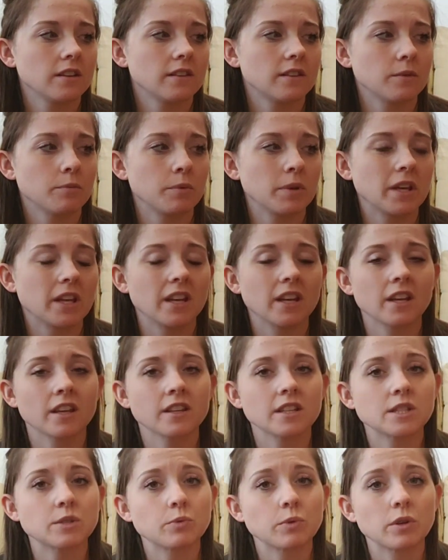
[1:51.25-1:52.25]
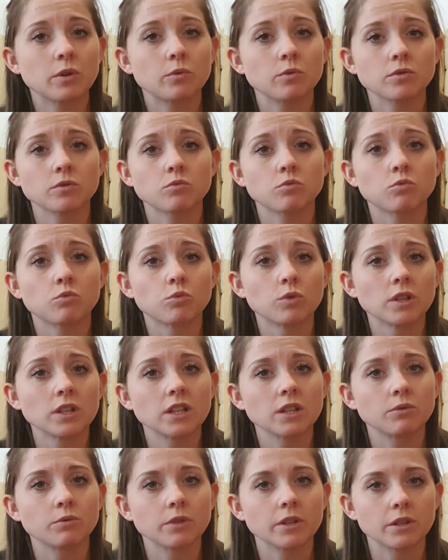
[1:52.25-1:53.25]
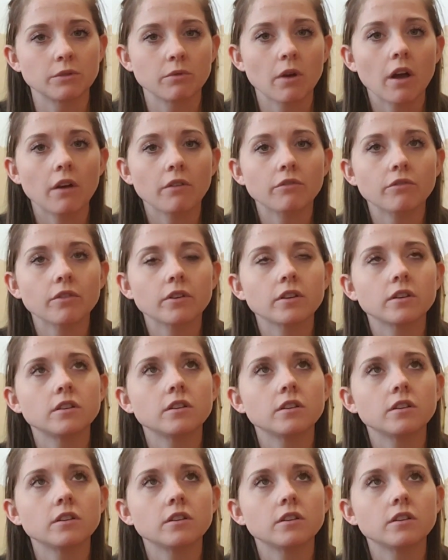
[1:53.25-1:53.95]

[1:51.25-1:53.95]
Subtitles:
The beginning of this week was really, really rough.